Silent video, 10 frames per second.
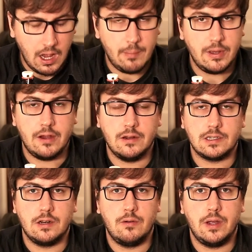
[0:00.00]
I'd be
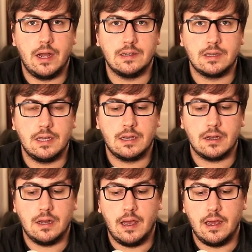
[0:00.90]
curious to know what you guys think.
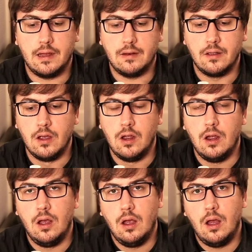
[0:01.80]
And
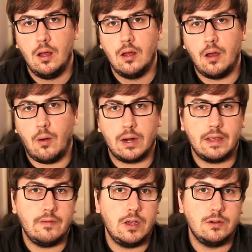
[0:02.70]
I want to
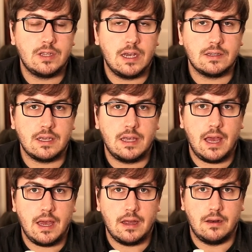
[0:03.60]
give a huge thanks
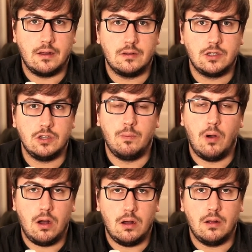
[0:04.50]
again to
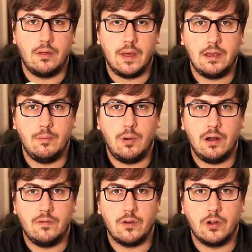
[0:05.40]
Paul. Thank you,
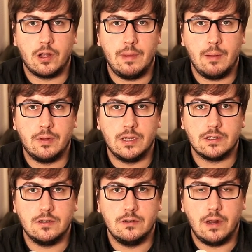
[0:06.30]
Paul, for hooking me up with
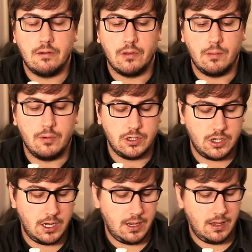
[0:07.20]
this dude. I really
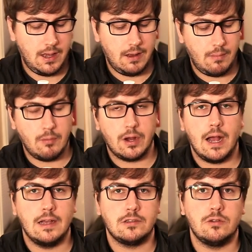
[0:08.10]
appreciate it. And remember,
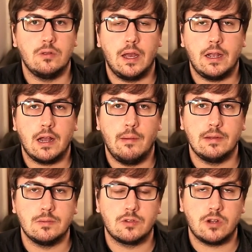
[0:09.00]
guys, to like,
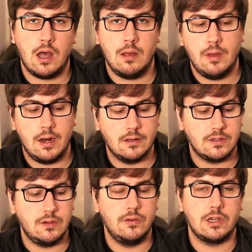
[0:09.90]
comment, subscribe, and I'll
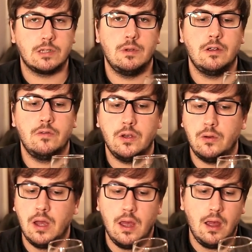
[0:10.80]
see you in the next beer
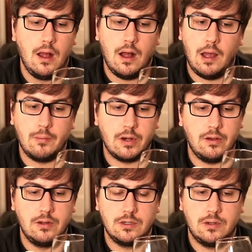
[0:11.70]
review. I'm going to
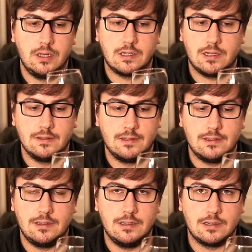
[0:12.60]
go enjoy this because this
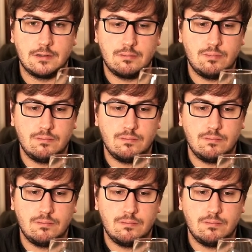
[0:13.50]
is just,